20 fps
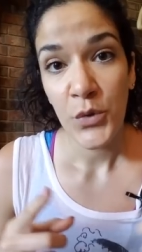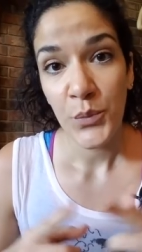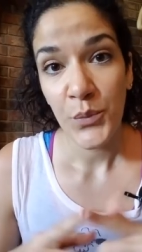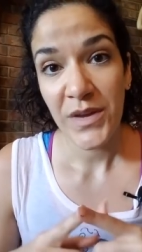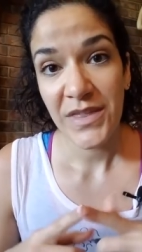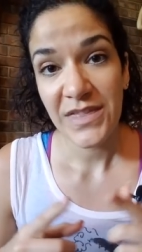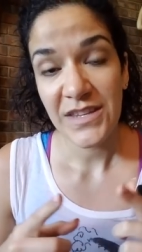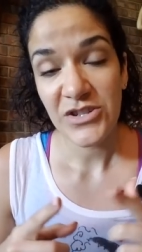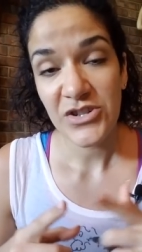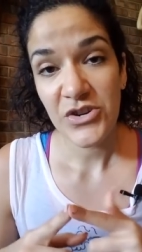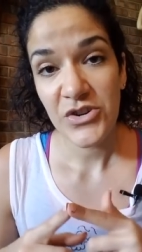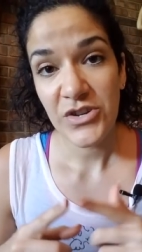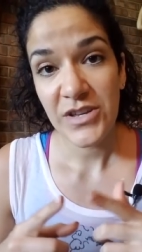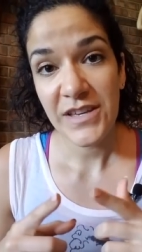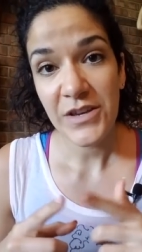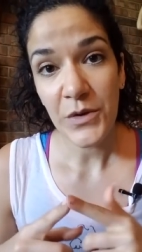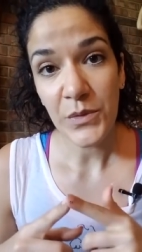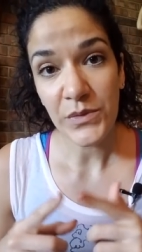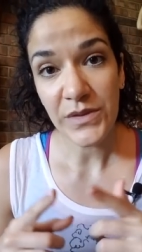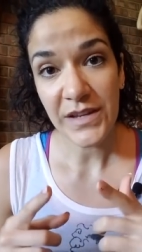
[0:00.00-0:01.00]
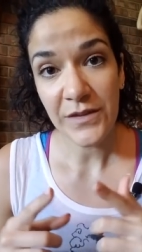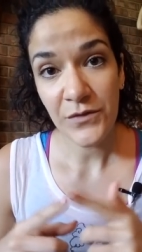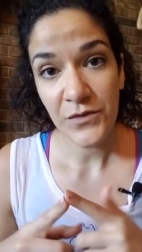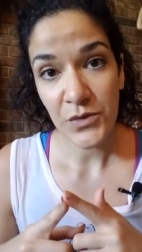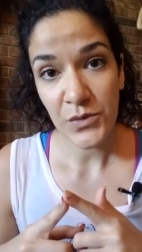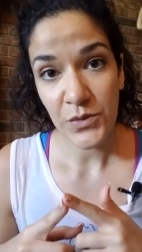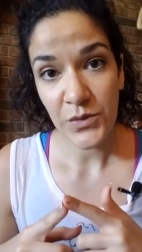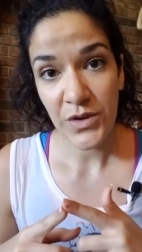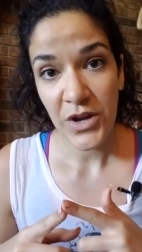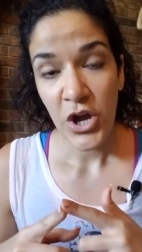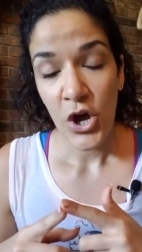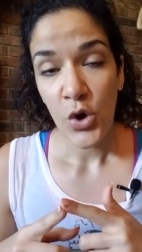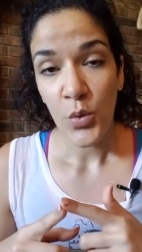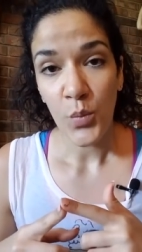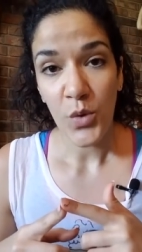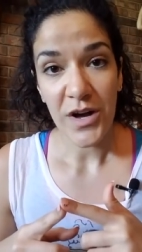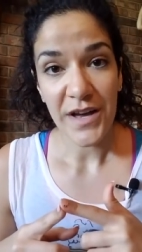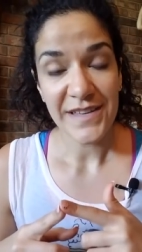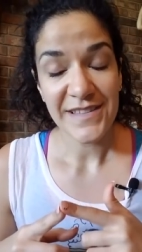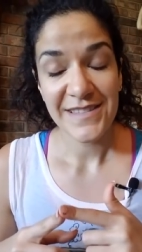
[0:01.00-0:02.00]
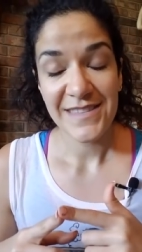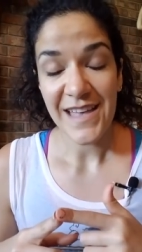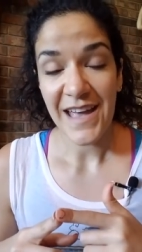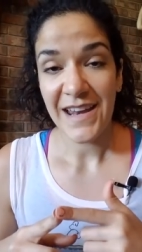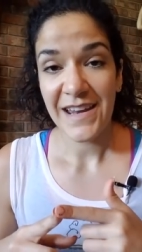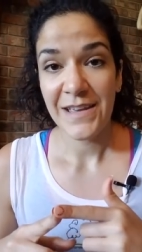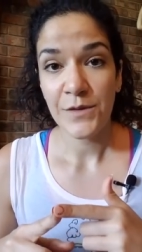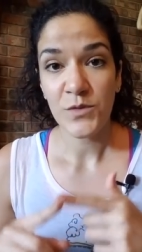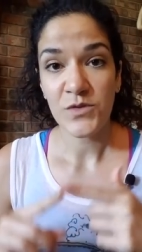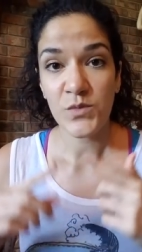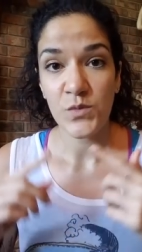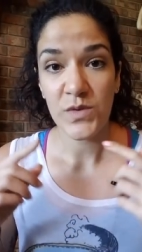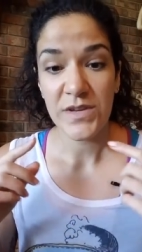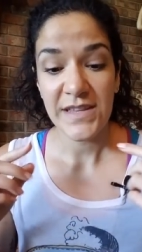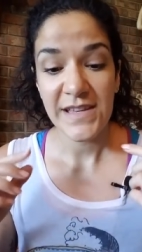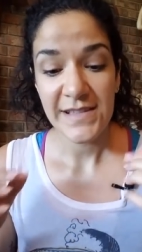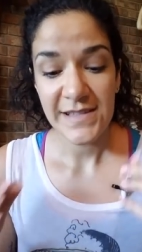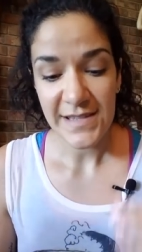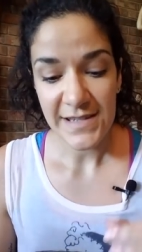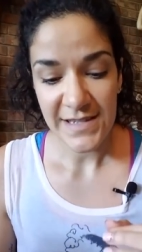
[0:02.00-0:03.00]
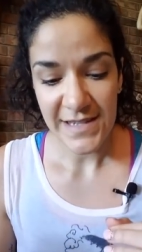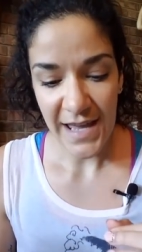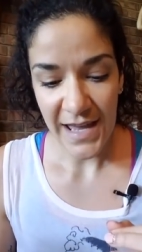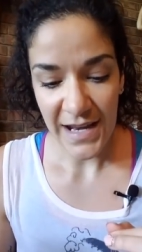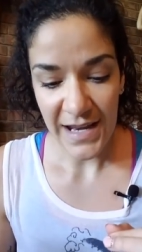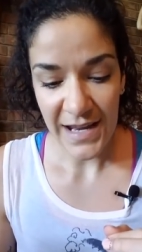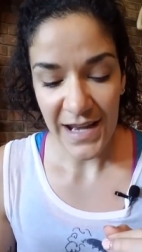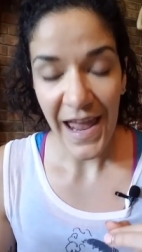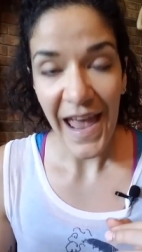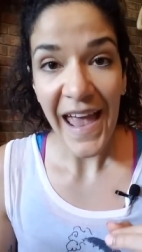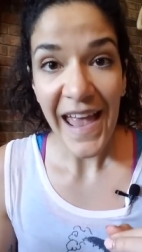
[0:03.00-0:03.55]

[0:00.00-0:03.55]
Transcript: with the turkey only food was that he was really sedated